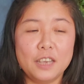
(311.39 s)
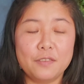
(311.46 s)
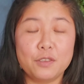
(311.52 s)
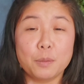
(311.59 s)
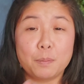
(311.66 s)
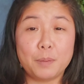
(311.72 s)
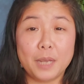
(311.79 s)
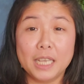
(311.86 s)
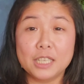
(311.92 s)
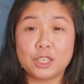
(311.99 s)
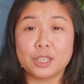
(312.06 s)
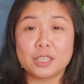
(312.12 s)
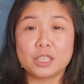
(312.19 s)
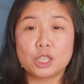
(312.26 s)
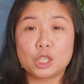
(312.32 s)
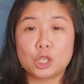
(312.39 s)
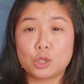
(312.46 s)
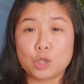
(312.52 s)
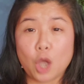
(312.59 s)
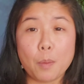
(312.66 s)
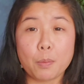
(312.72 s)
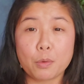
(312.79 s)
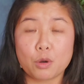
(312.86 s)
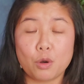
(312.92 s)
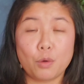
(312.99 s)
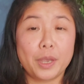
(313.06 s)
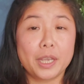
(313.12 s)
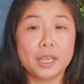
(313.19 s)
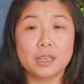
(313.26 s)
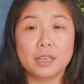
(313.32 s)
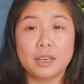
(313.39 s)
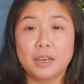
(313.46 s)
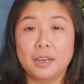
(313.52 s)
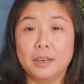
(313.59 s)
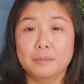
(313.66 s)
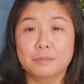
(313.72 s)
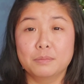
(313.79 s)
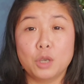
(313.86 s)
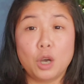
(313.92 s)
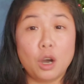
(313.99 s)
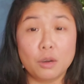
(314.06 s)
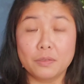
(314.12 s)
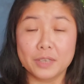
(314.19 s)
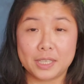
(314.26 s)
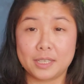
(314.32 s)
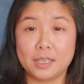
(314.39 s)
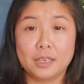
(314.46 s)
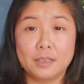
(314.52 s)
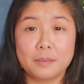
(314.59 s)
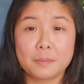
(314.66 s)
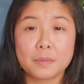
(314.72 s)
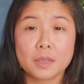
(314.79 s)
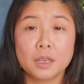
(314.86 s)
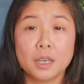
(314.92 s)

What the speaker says: if your plant just stop growing all of a sudden.